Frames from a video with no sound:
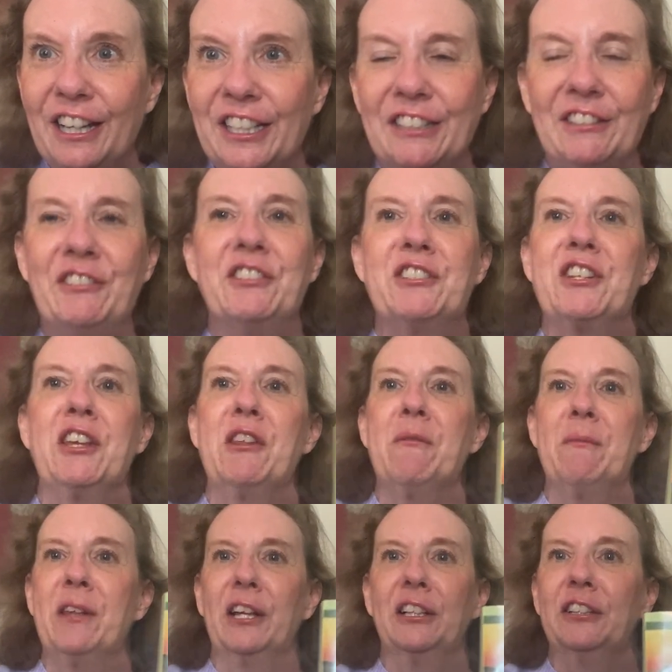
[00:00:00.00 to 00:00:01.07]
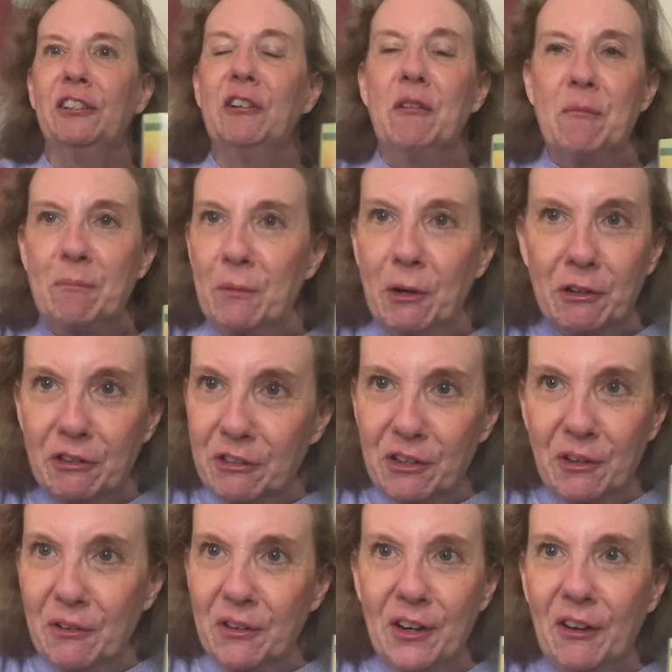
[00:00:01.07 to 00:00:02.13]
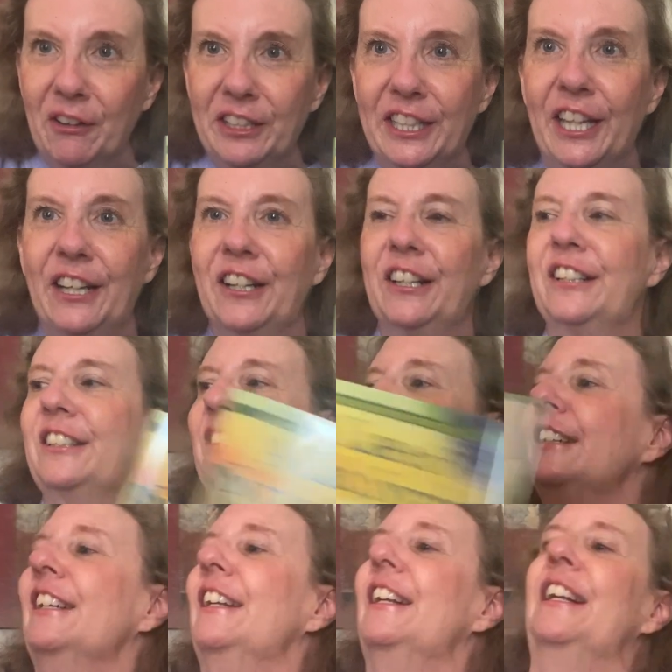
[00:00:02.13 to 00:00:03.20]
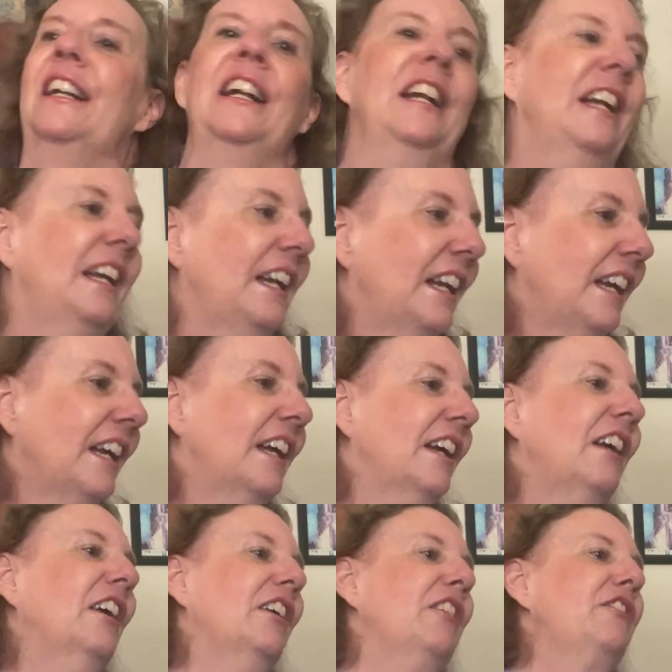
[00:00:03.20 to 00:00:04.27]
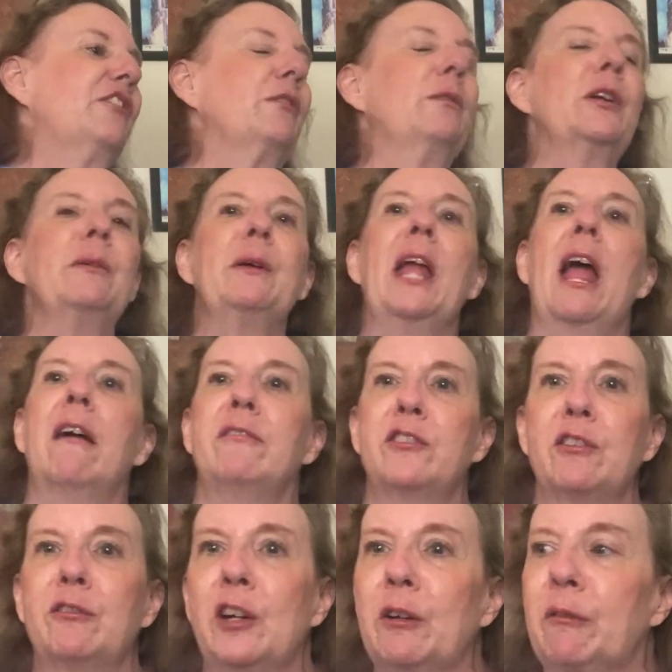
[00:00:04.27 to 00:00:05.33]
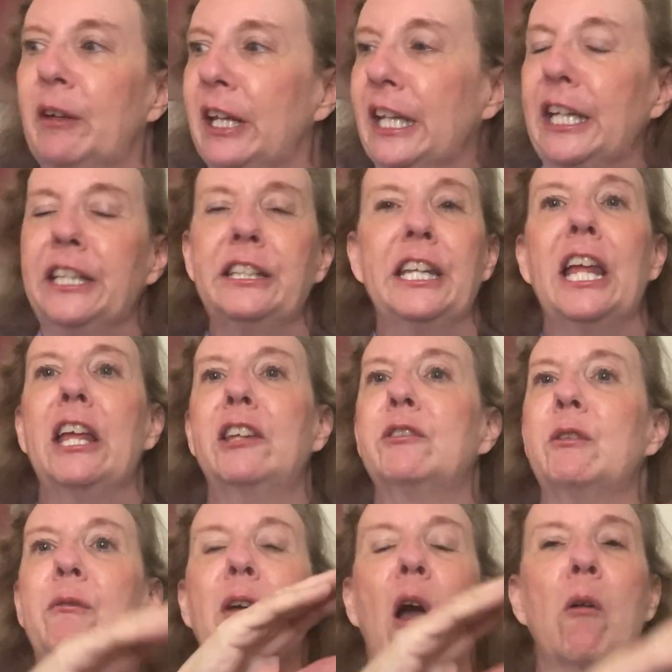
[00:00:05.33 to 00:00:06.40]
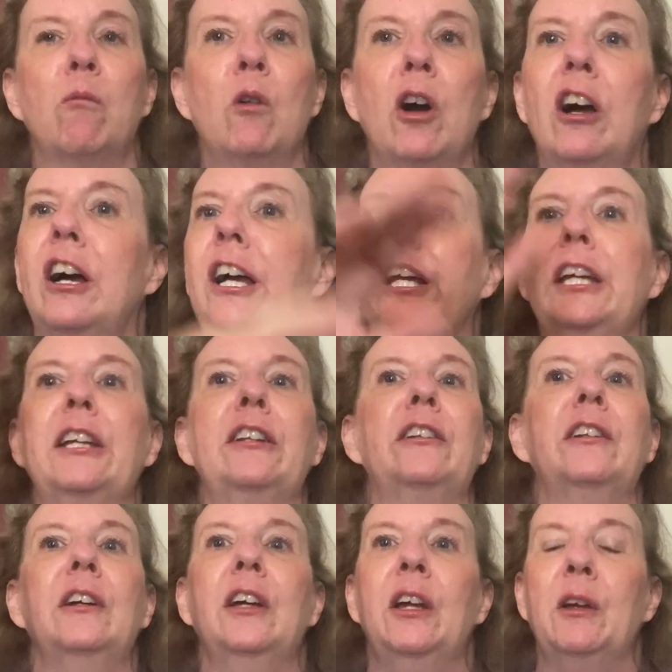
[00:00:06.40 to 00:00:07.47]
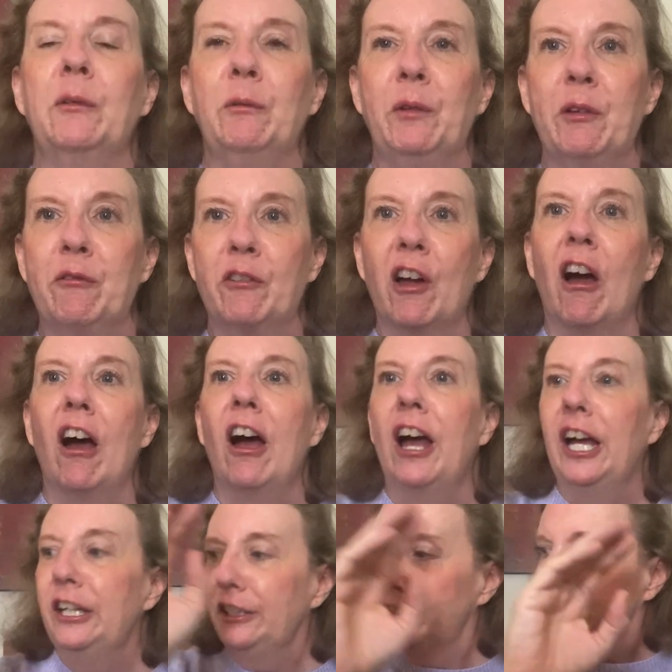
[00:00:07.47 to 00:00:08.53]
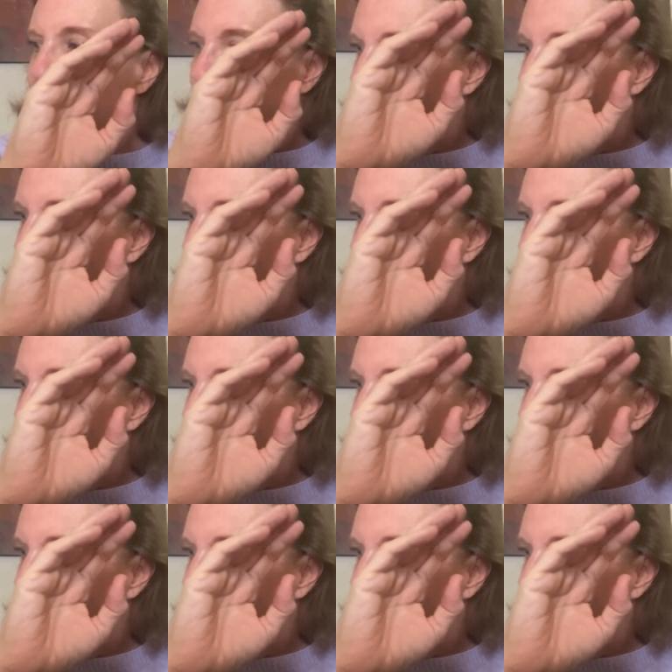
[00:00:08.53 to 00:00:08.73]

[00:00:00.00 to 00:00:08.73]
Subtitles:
There's going to be a little murder going on there. So what do we have so far? We've got antiques, we've got wine, we've got